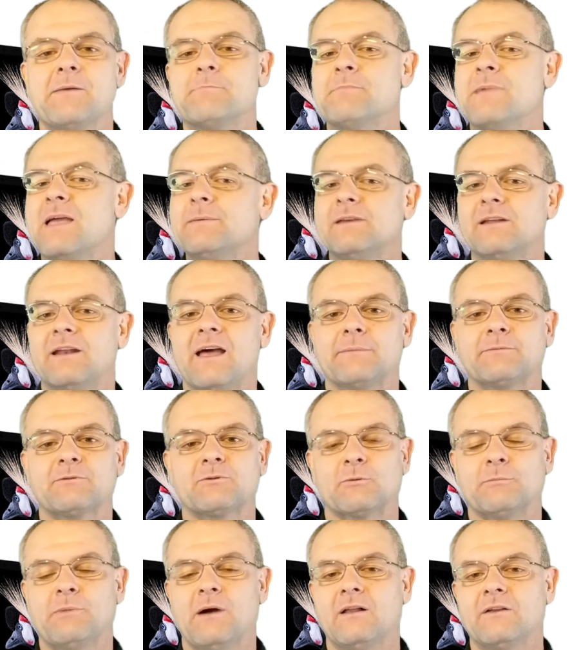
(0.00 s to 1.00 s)
Maybe an App
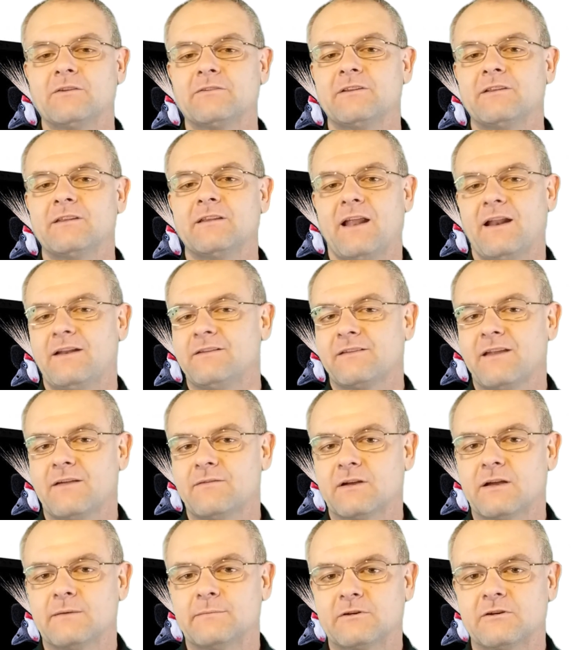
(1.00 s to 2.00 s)
Store policy that I just
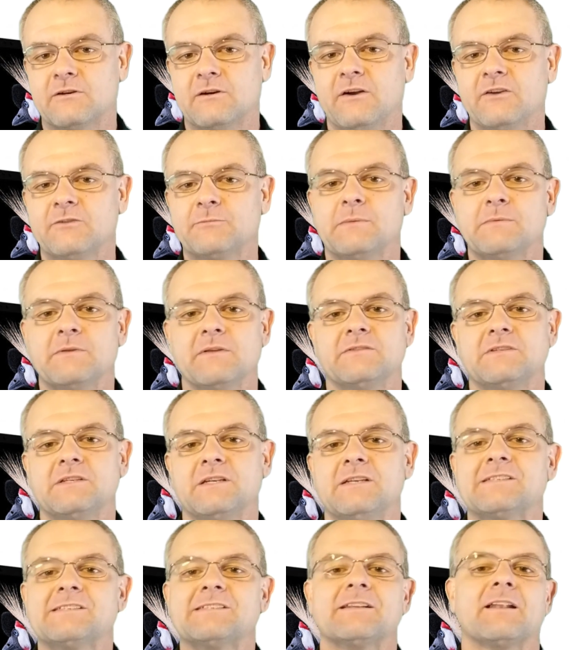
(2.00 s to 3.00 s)
haven't come across. Maybe they've
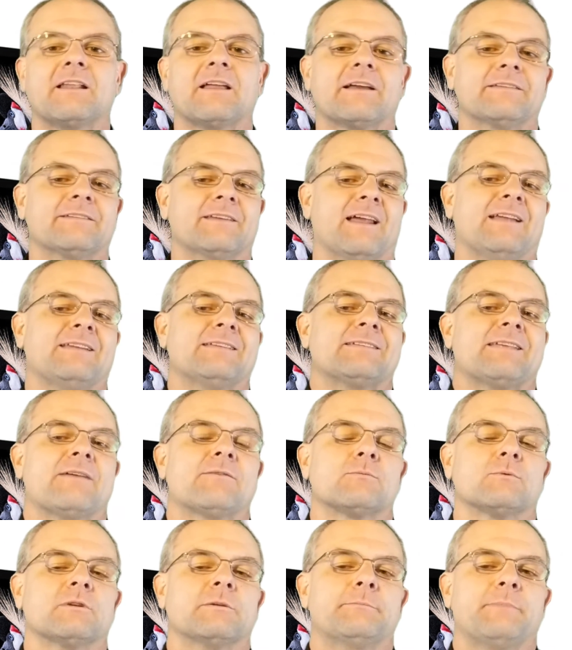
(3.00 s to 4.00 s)
changed it. Like I said, I just
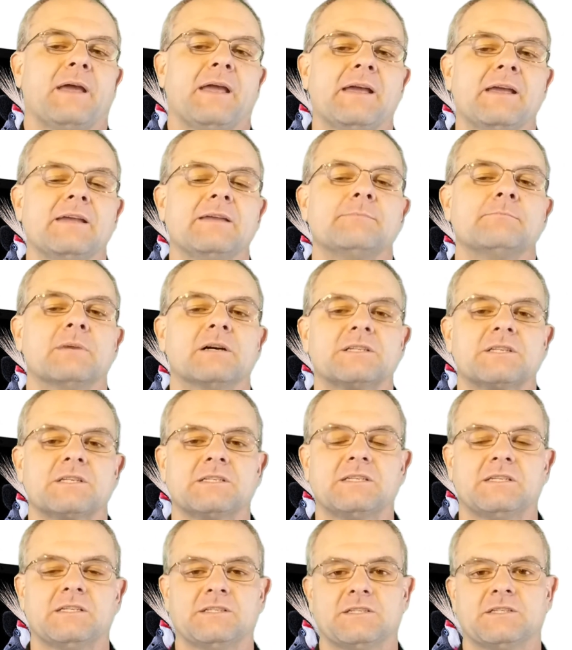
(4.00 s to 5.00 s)
haven't really paid much
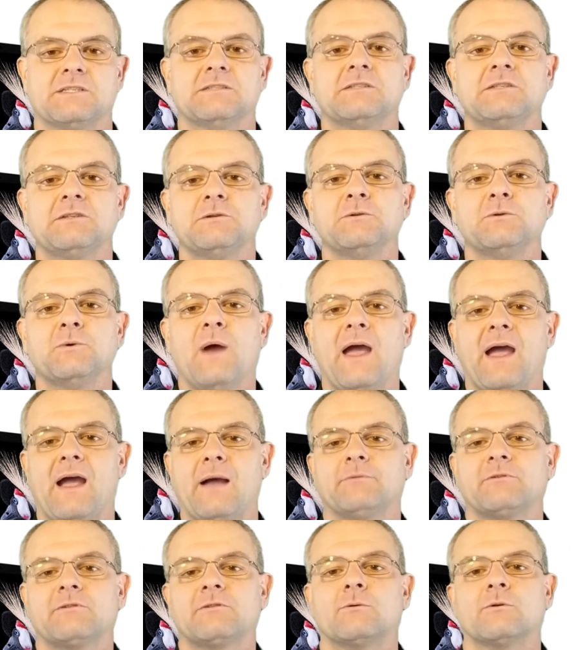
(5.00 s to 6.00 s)
attention to
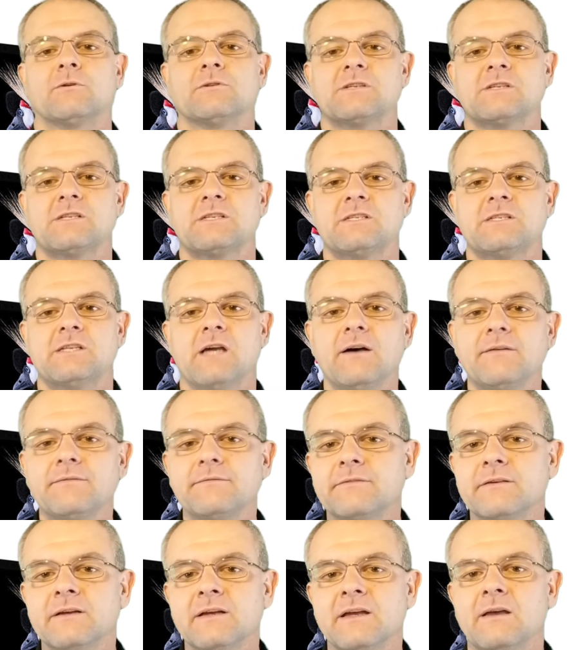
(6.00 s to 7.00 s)
App Store stuff,
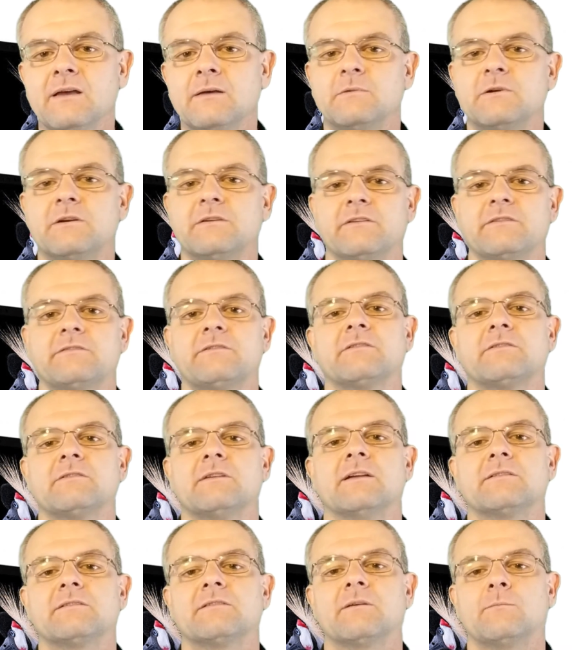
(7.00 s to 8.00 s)
because it's just
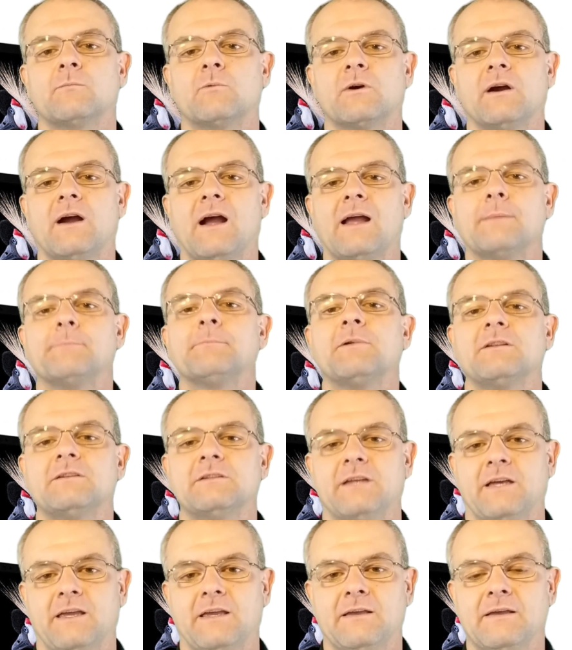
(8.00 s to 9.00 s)
not somewhere I
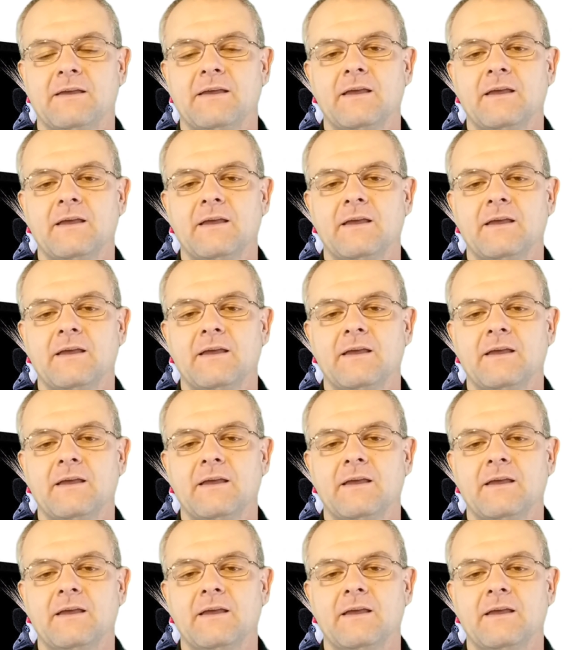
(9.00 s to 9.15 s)
play.